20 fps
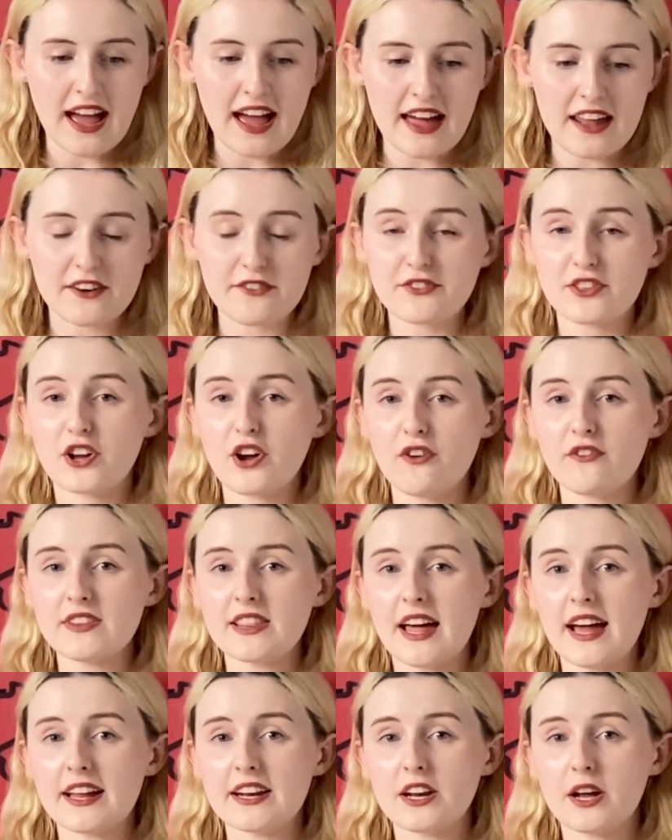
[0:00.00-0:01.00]
and of the current
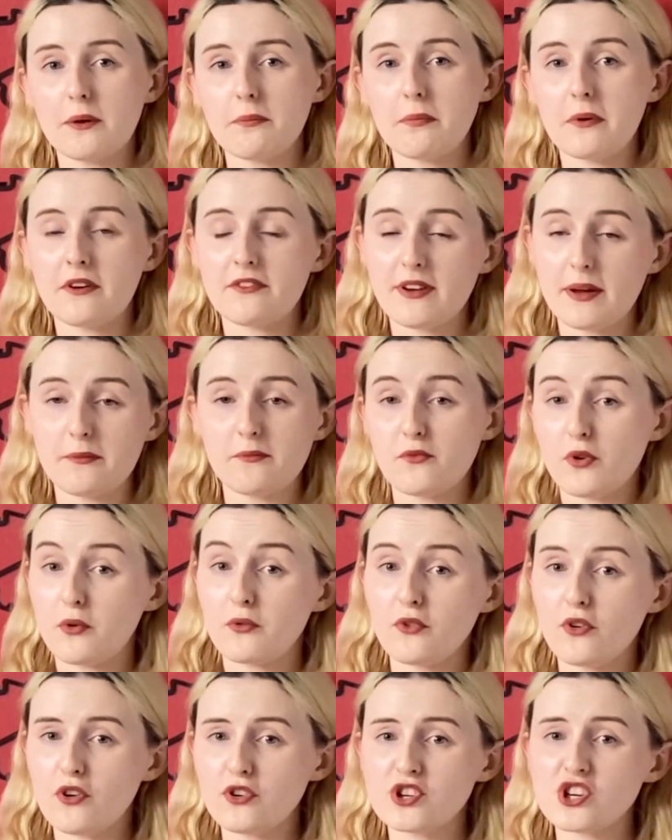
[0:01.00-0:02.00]
lineup of him and
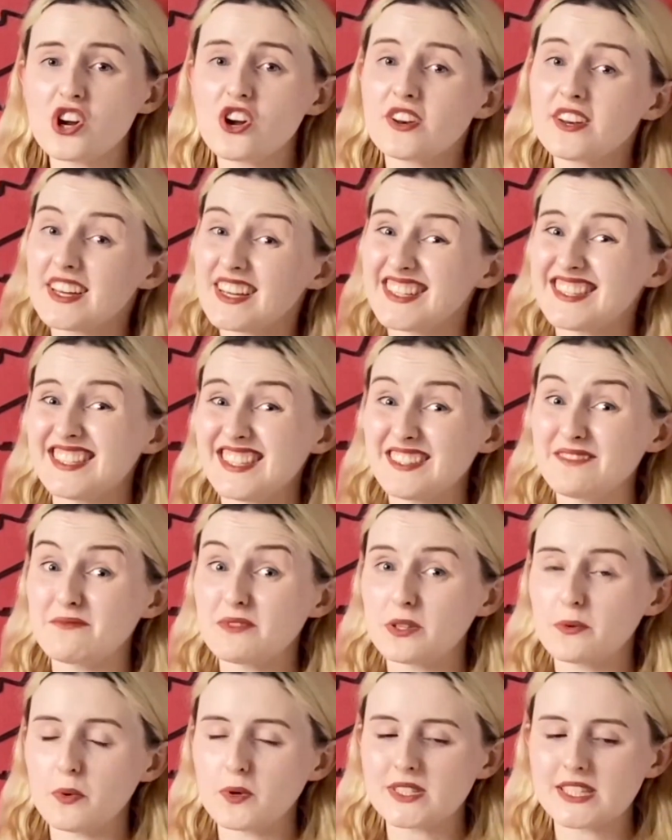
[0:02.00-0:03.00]
Roman Grosjean, he
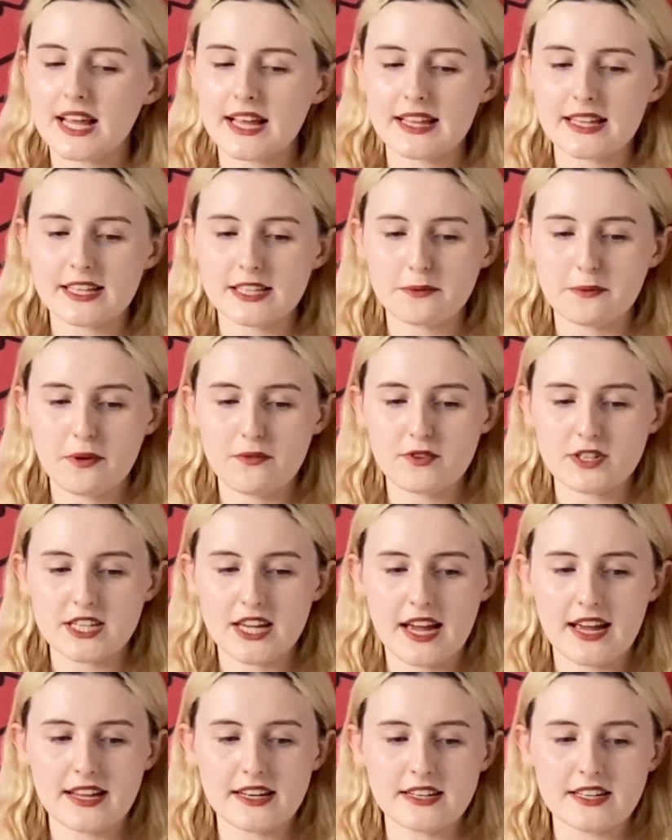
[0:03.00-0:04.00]
seems the most likely to be
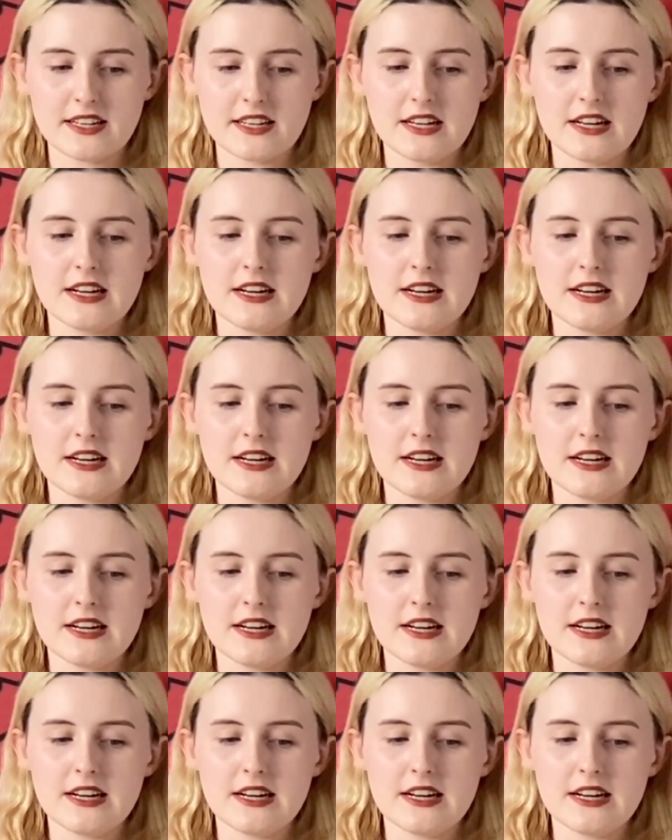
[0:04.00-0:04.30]
retained.